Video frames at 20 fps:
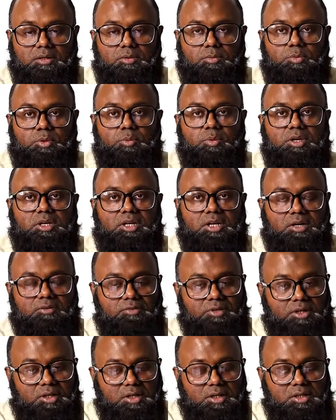we will
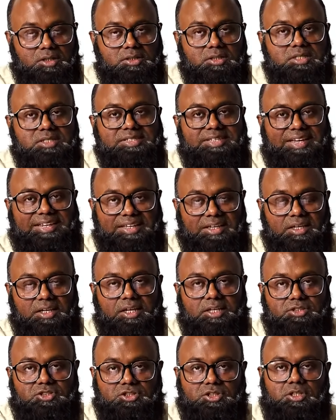cover the second
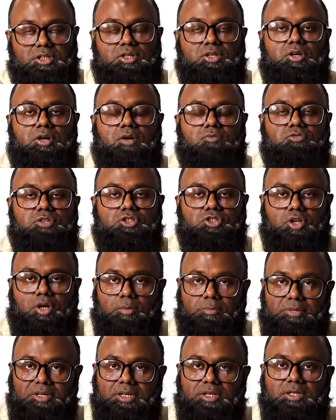lecture of the
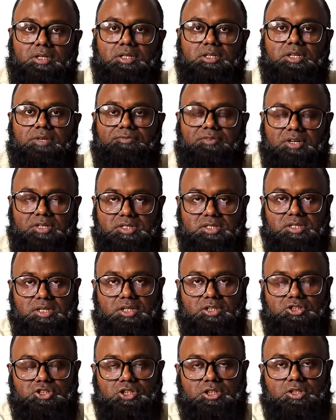topic
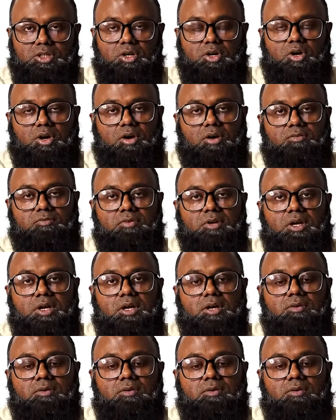differentiation of